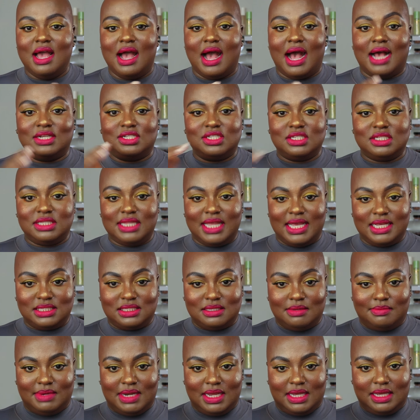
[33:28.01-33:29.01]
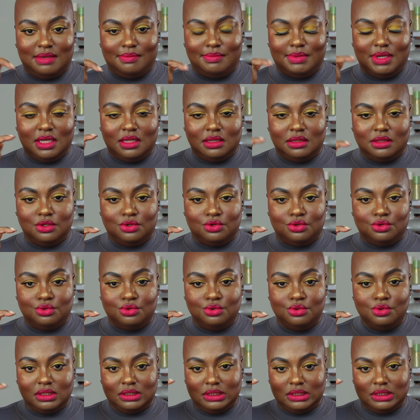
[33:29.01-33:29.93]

I just like something that give me a little